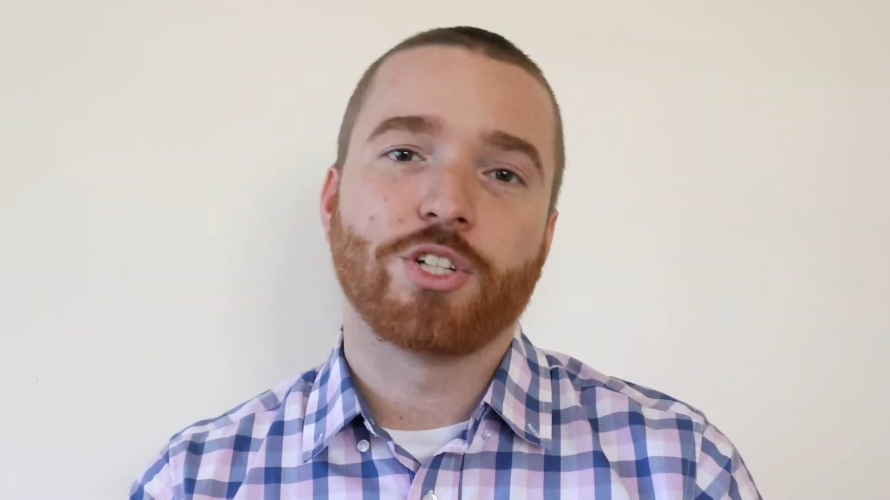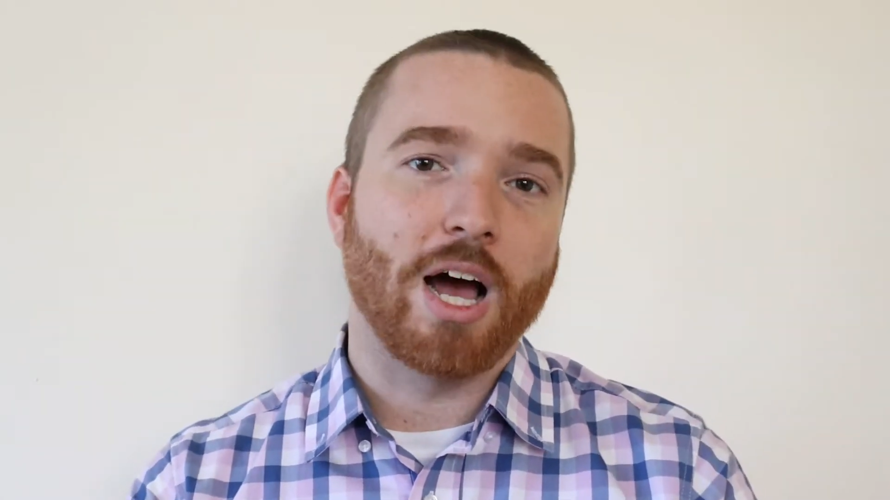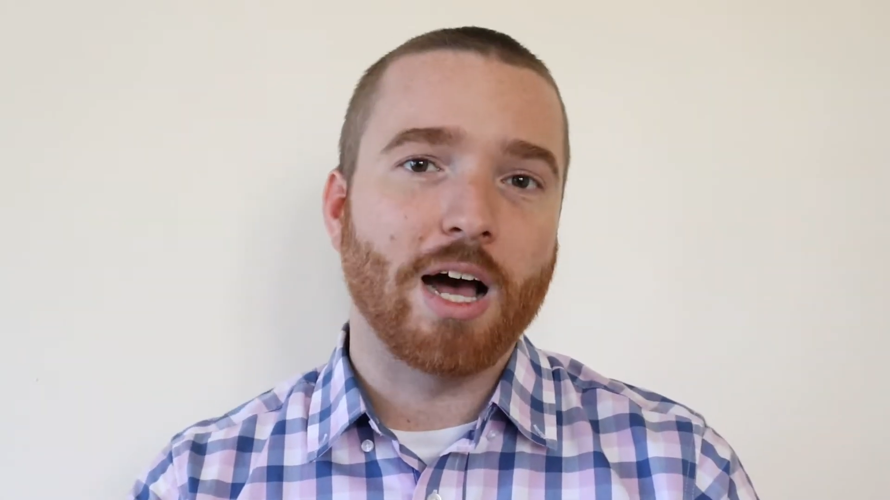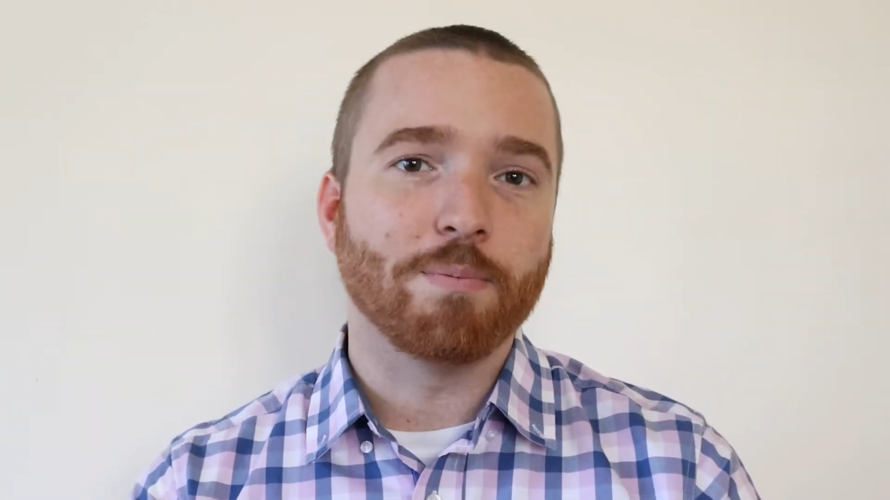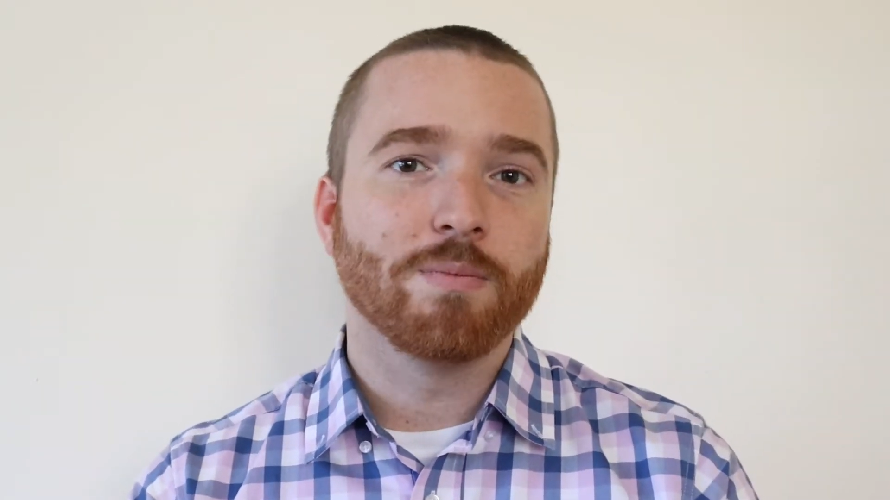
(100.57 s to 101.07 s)

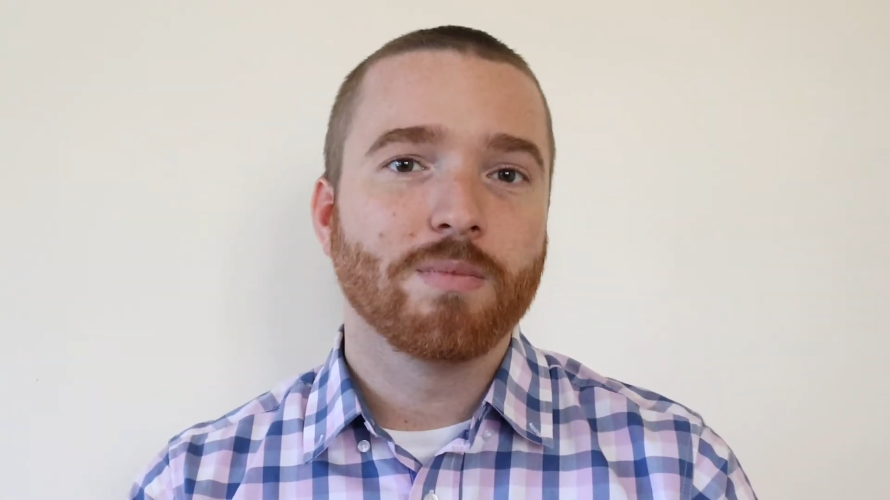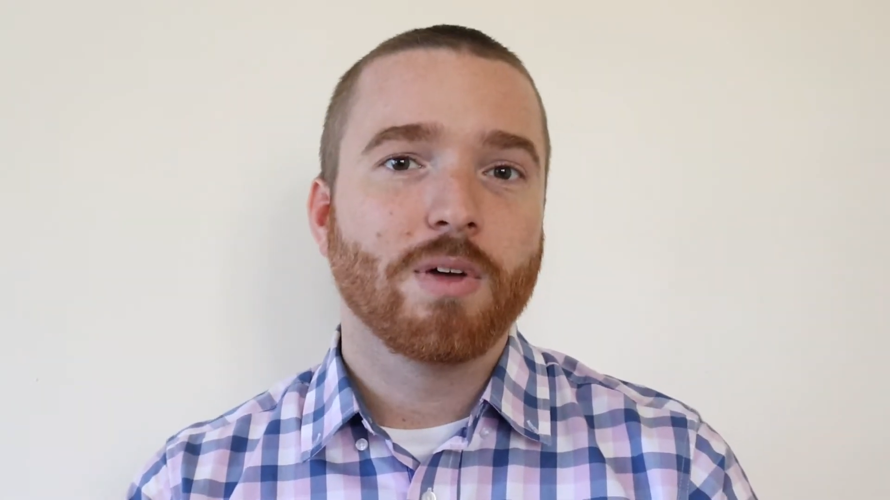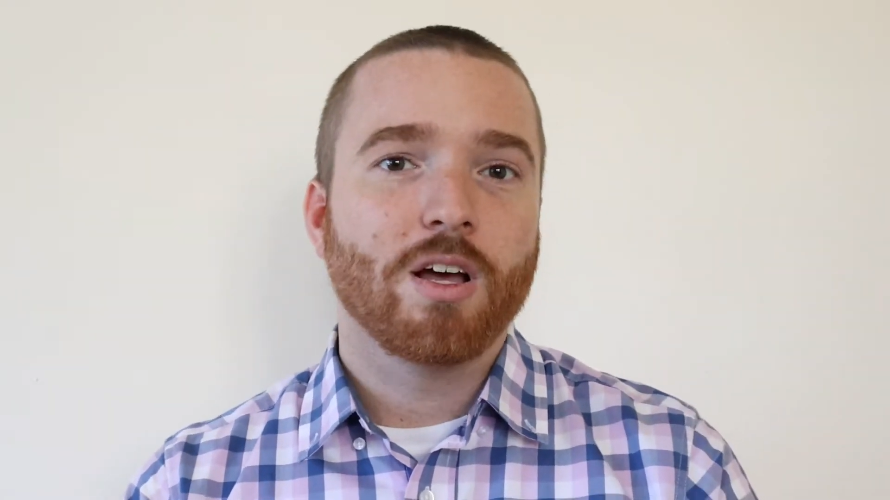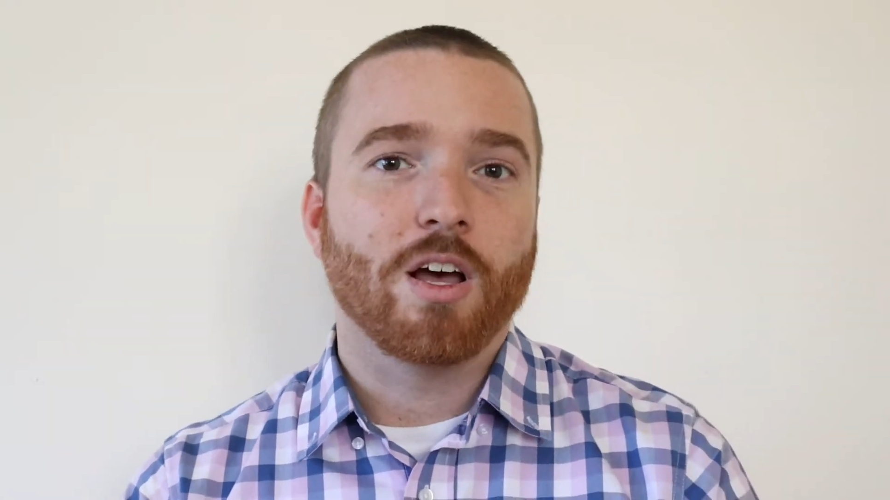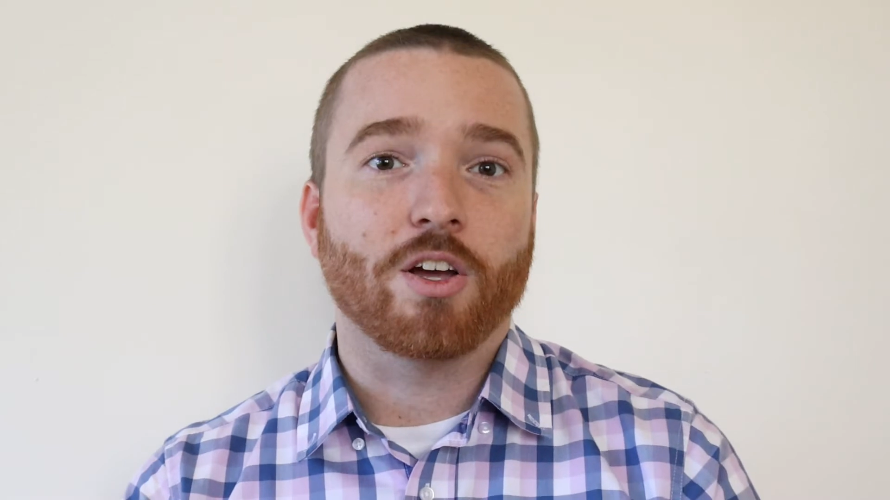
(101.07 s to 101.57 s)
job,
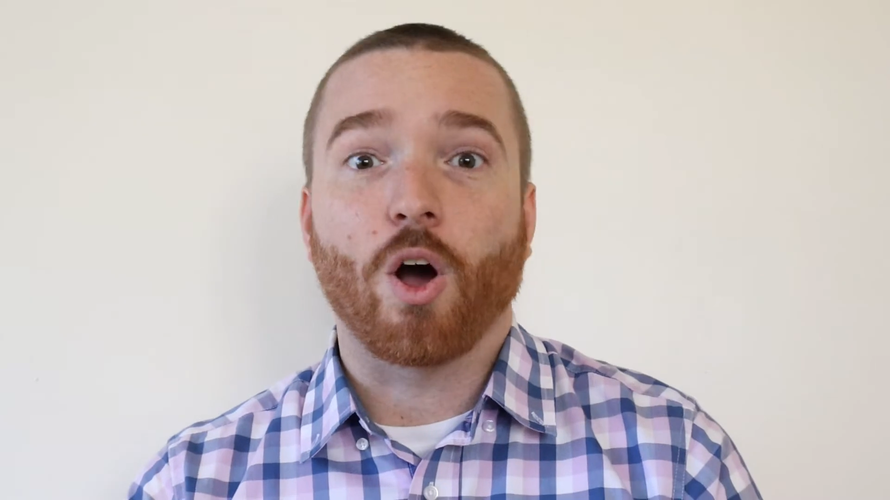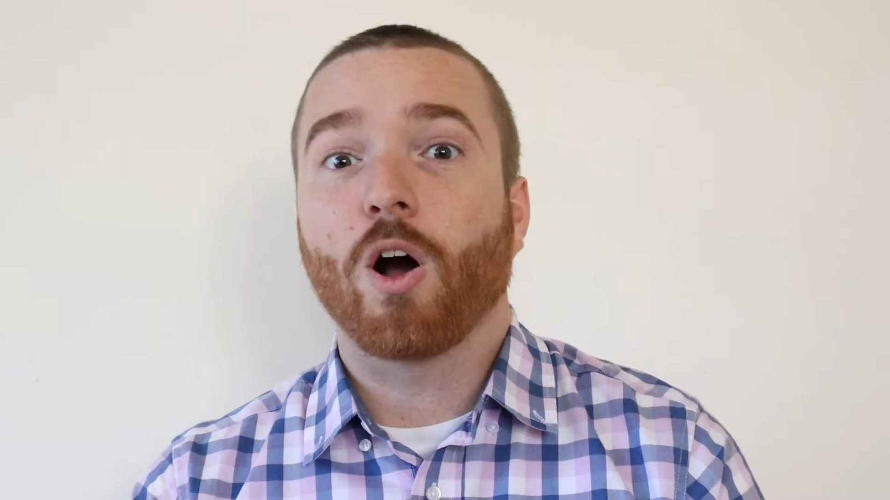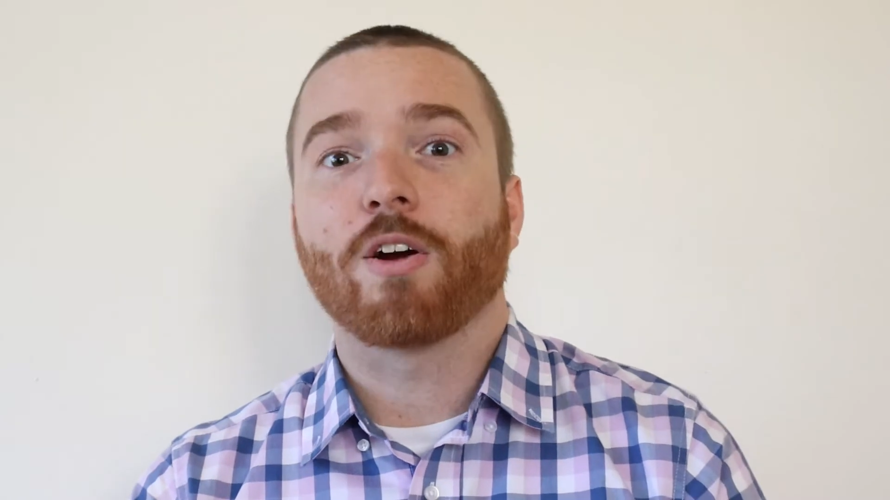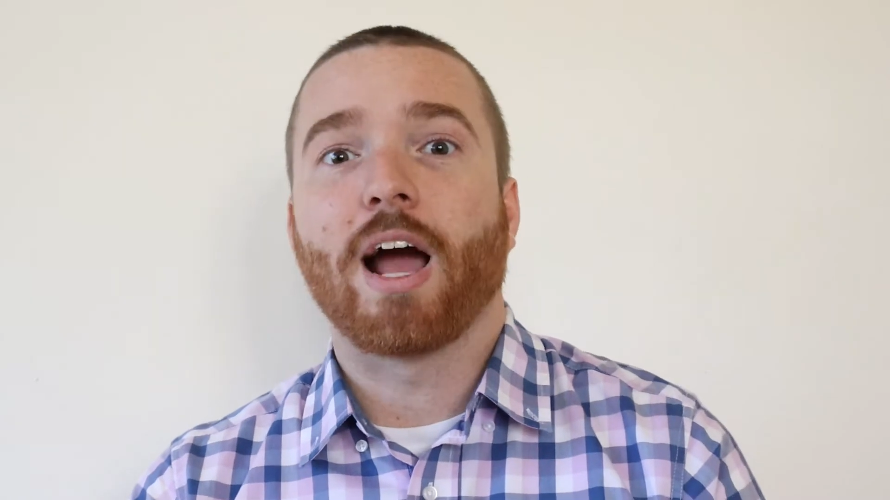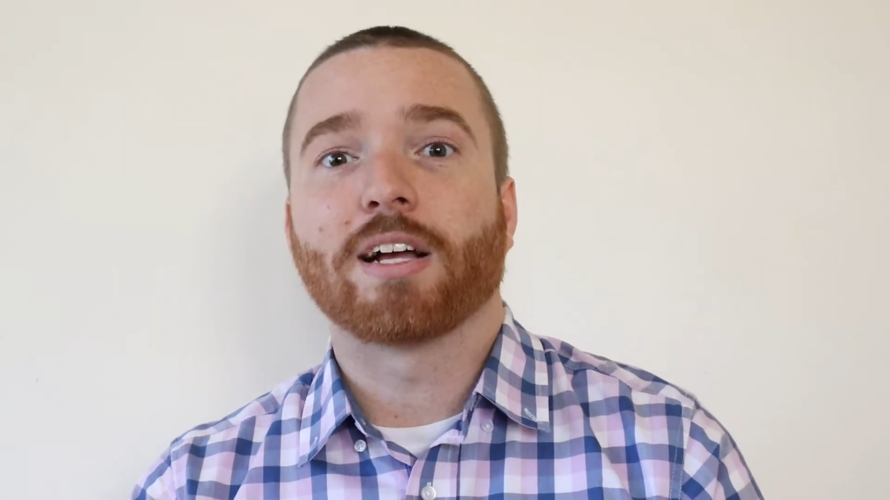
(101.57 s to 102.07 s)
a
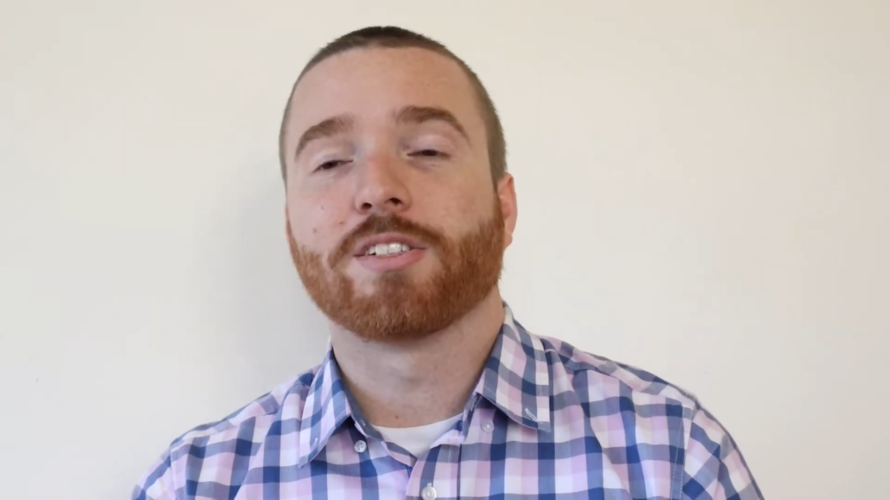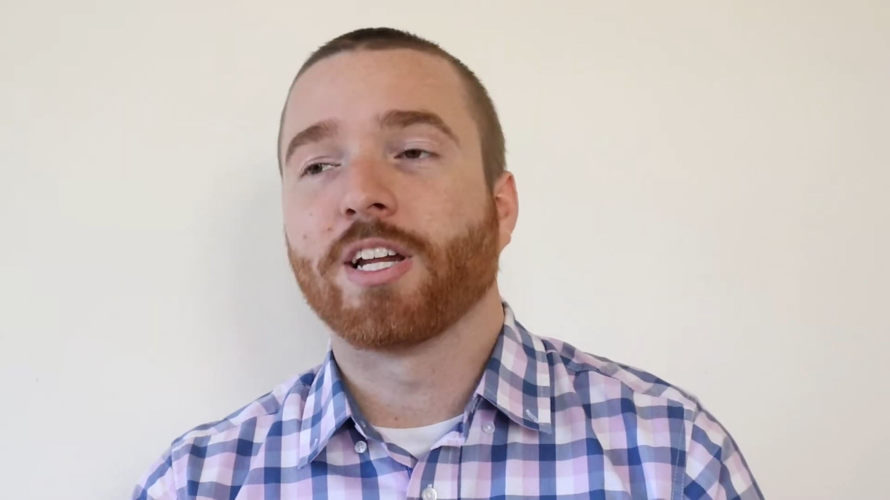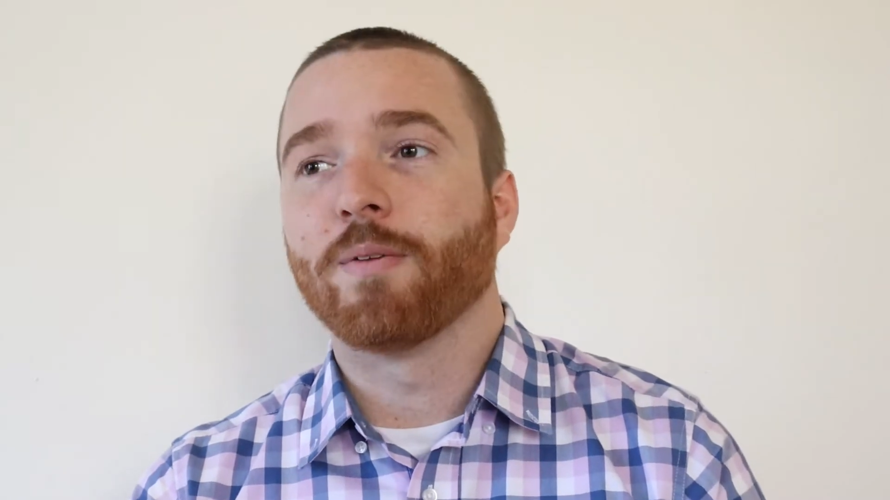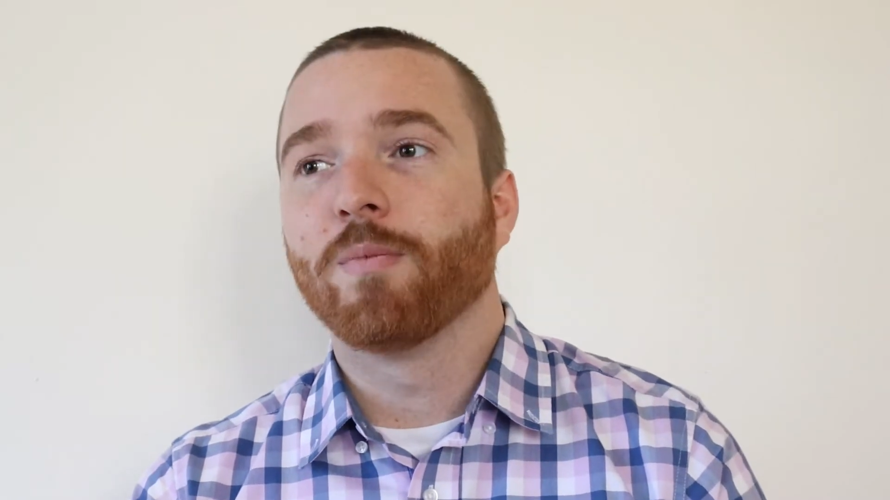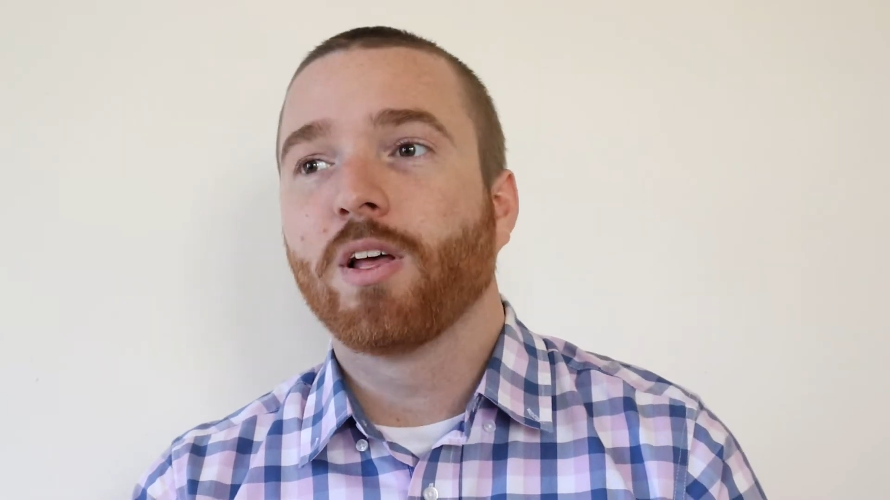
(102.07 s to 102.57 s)
car
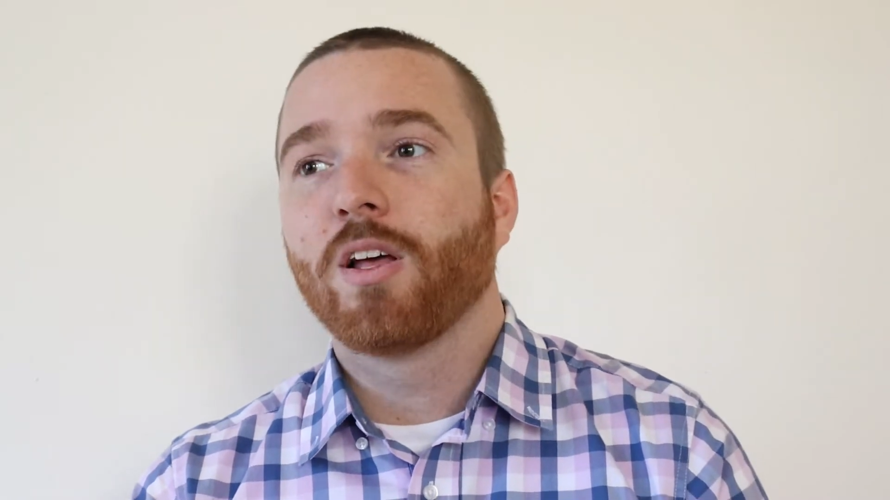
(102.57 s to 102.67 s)
accident.